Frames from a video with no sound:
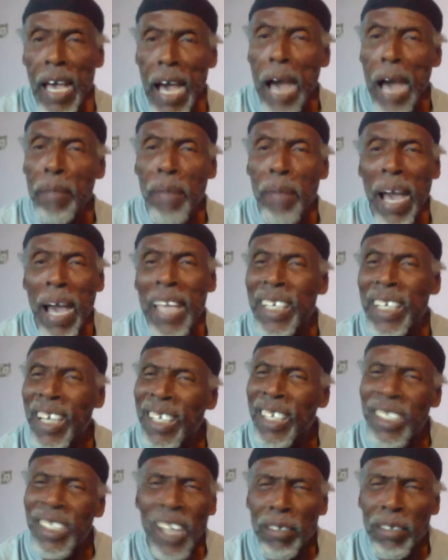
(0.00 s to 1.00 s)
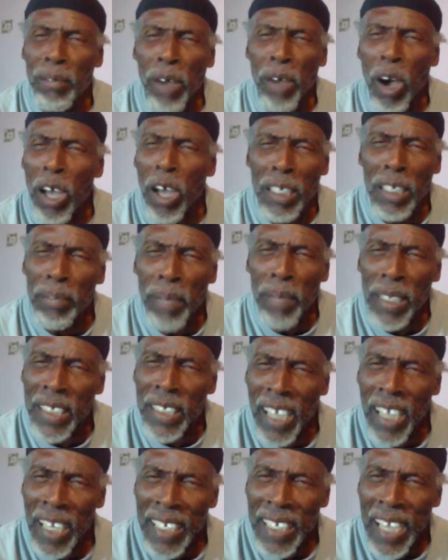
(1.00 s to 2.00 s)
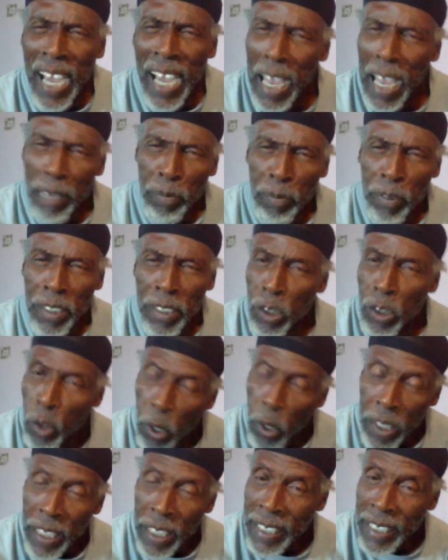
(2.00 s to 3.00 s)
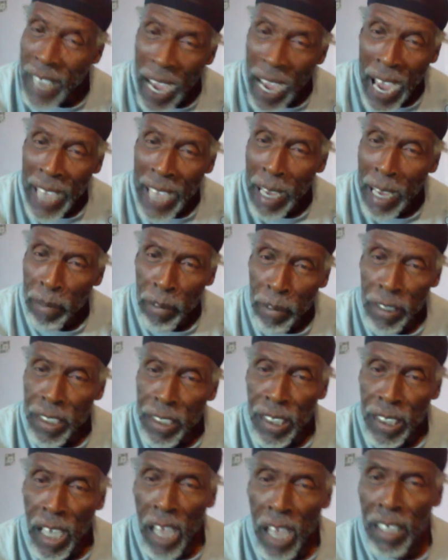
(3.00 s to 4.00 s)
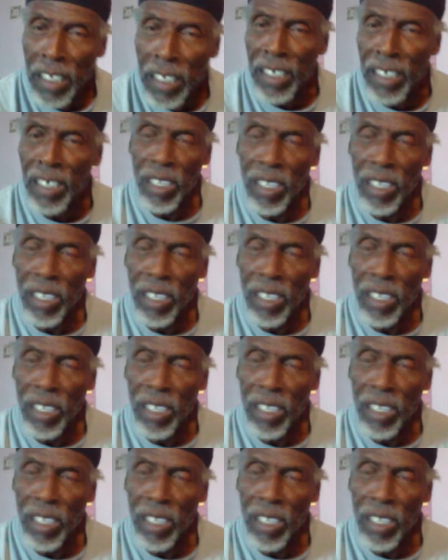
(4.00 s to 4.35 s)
Am I not automatically a high priest knowing that I am the Son